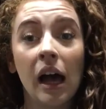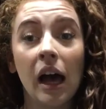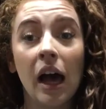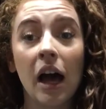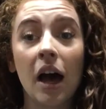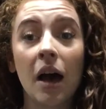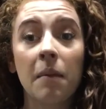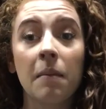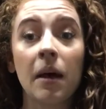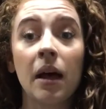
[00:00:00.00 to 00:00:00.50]

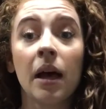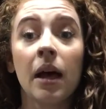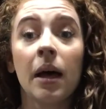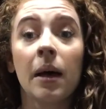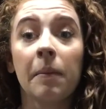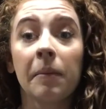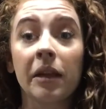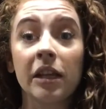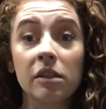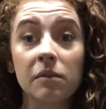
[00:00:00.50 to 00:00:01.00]
Um,
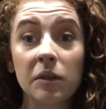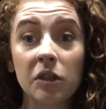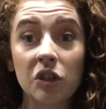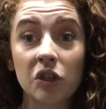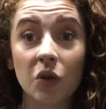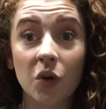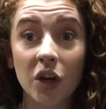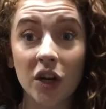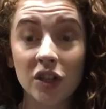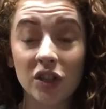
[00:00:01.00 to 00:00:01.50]
please be
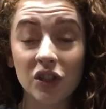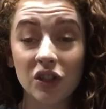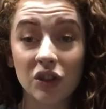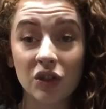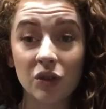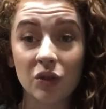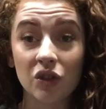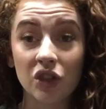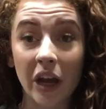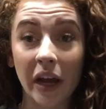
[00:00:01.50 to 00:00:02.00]
sure
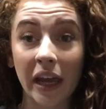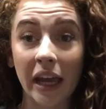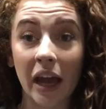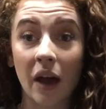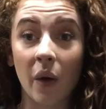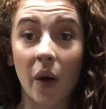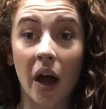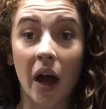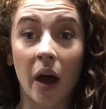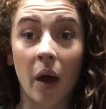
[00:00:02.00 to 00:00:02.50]
to check
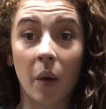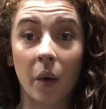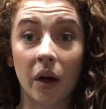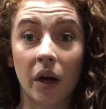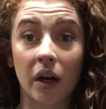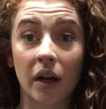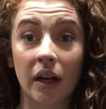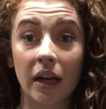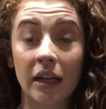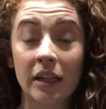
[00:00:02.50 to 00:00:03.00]
out
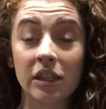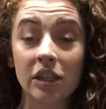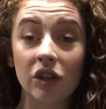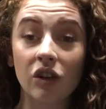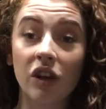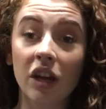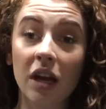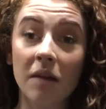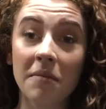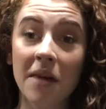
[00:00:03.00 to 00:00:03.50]
our
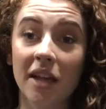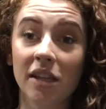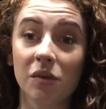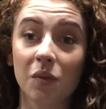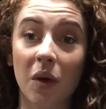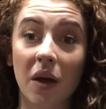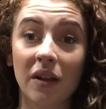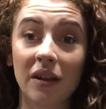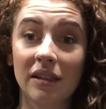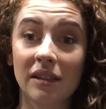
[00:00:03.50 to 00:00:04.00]
Instagram as
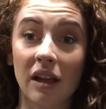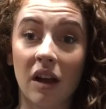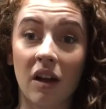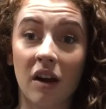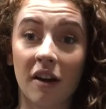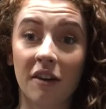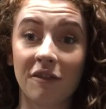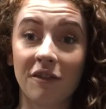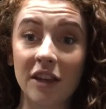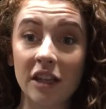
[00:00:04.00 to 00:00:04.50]
well as
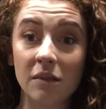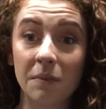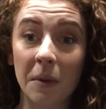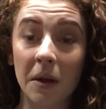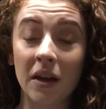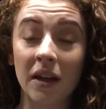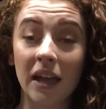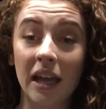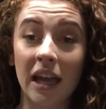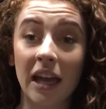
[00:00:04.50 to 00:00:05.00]
our
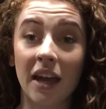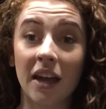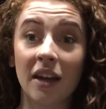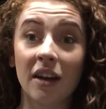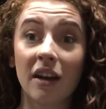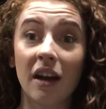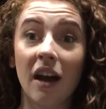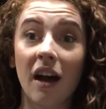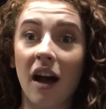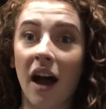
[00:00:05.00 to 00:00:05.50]
Facebook
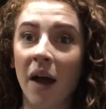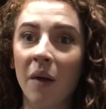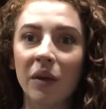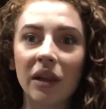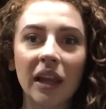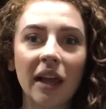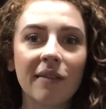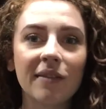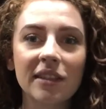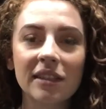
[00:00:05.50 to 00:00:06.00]
and I would
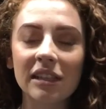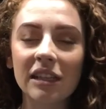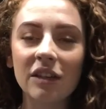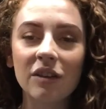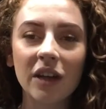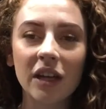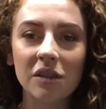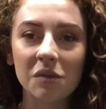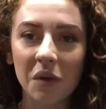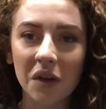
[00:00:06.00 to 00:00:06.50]
love to see you
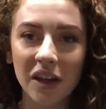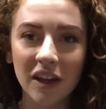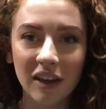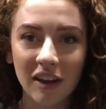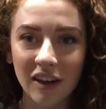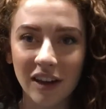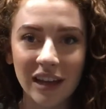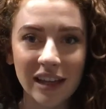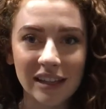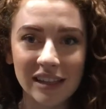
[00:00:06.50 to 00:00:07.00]
guys working
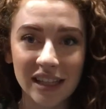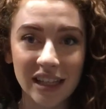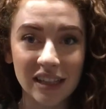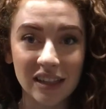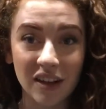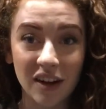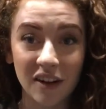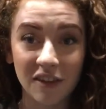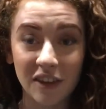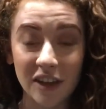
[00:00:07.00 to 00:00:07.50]
your handstands
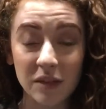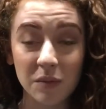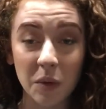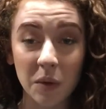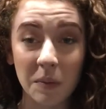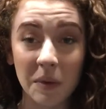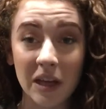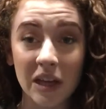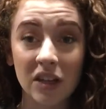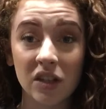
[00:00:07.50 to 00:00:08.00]
on our
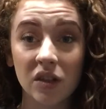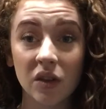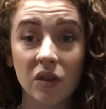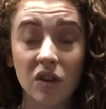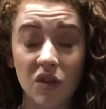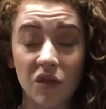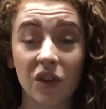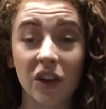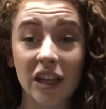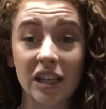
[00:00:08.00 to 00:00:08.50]
Facebook page. So
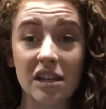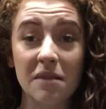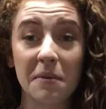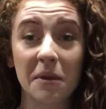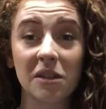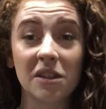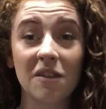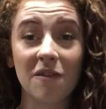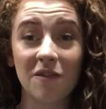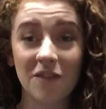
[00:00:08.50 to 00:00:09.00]
don't forget to
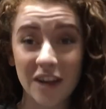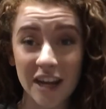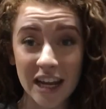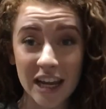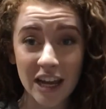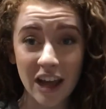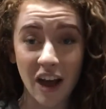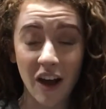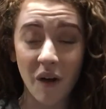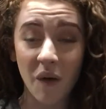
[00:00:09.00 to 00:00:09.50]
post a
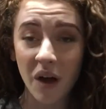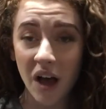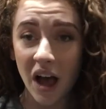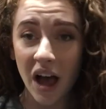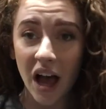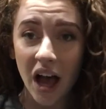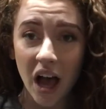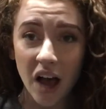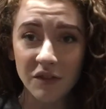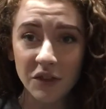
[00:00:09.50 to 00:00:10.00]
video
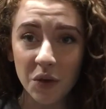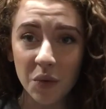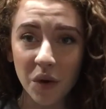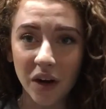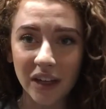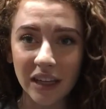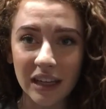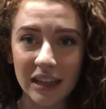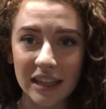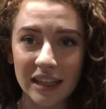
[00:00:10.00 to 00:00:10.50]
of you
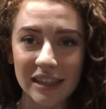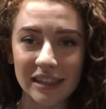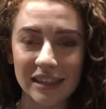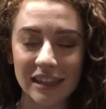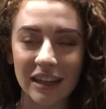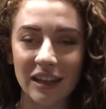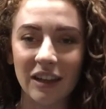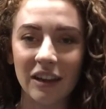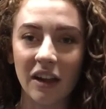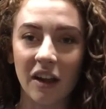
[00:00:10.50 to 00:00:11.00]
working this
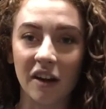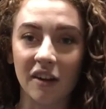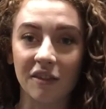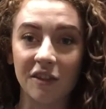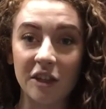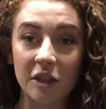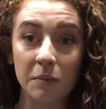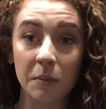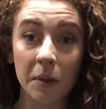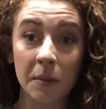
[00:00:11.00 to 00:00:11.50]
skill on our
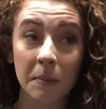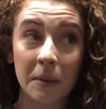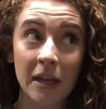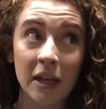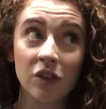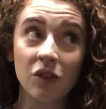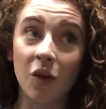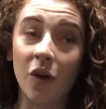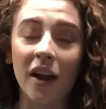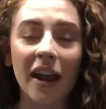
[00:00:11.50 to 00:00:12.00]
Facebook
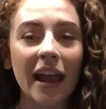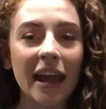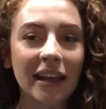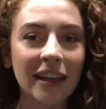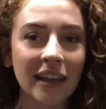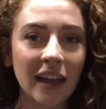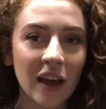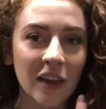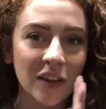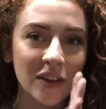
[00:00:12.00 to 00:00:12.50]
page or
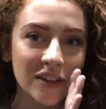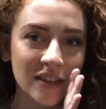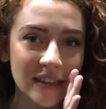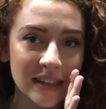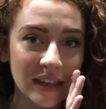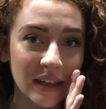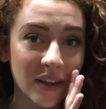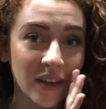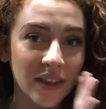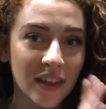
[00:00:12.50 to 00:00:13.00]
any other
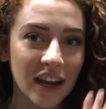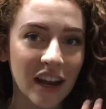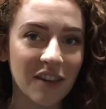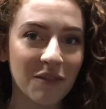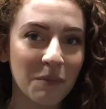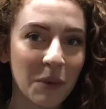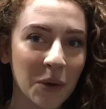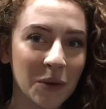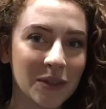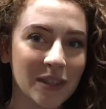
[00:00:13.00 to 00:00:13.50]
skill that
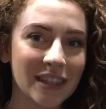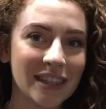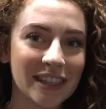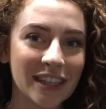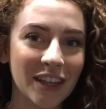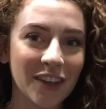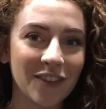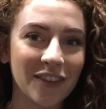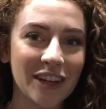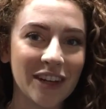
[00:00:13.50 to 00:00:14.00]
I've posted
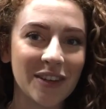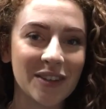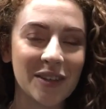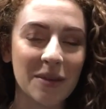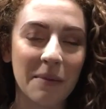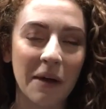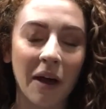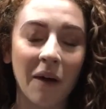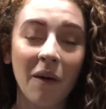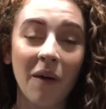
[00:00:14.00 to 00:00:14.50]
skill videos
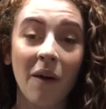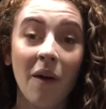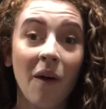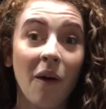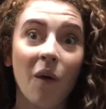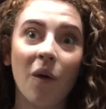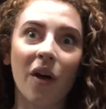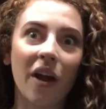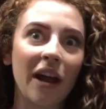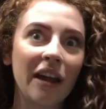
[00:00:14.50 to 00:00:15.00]
about
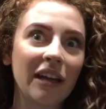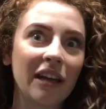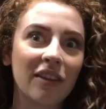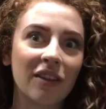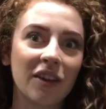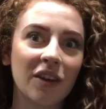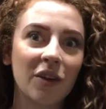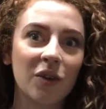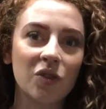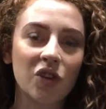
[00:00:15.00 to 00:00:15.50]
or any
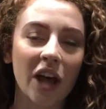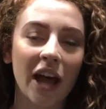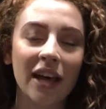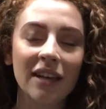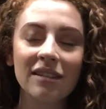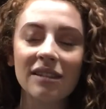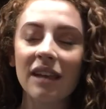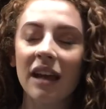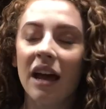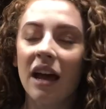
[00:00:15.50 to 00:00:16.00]
other coach
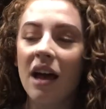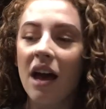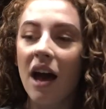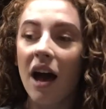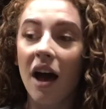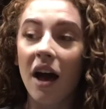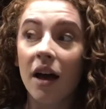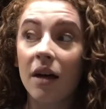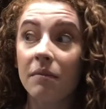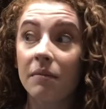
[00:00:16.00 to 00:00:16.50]
has.
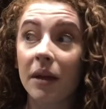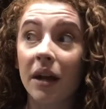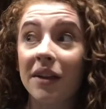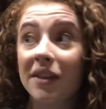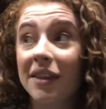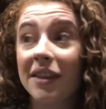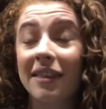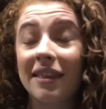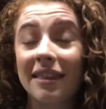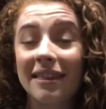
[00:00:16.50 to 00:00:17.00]
Um, but
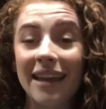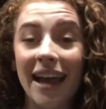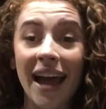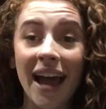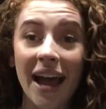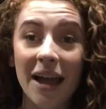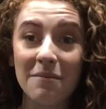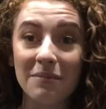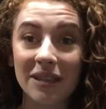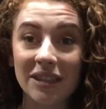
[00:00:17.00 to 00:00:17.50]
other than
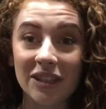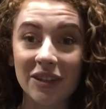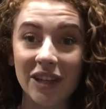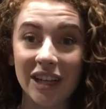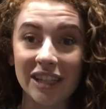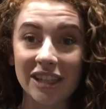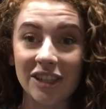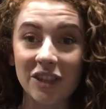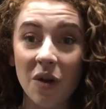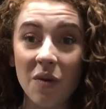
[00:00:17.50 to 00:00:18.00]
that, I miss you
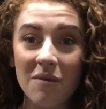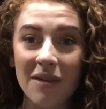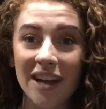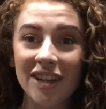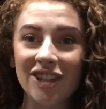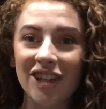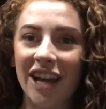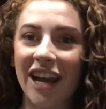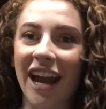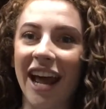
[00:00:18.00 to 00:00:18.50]
guys so
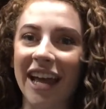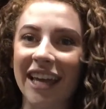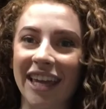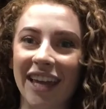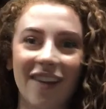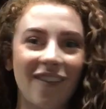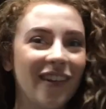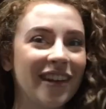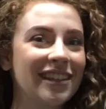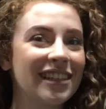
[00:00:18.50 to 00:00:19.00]
much and I
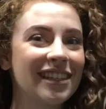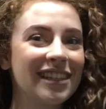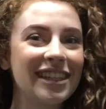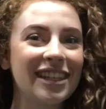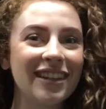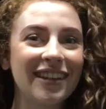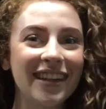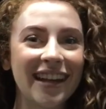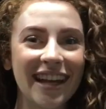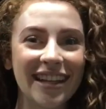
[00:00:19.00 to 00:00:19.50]
can't wait to
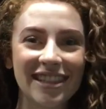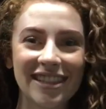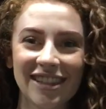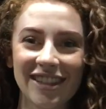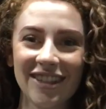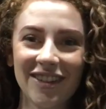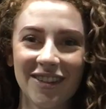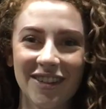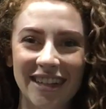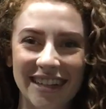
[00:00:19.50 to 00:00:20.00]
see you again
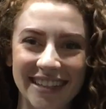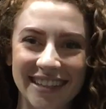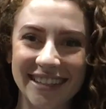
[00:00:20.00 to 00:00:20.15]
soon.